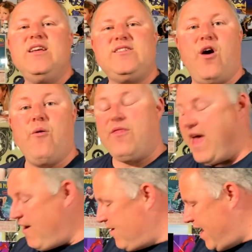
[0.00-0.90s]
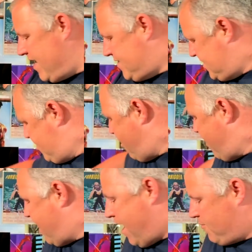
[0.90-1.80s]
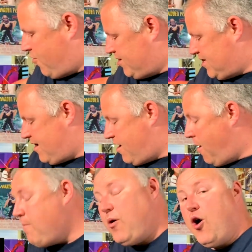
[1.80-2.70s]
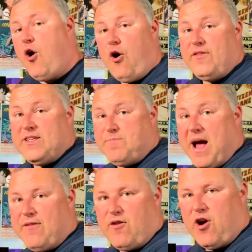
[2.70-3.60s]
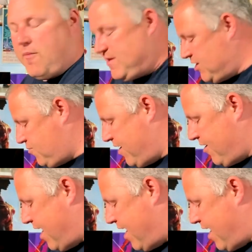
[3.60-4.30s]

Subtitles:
So there it is. Now I'm going to put all this back for our competition winner.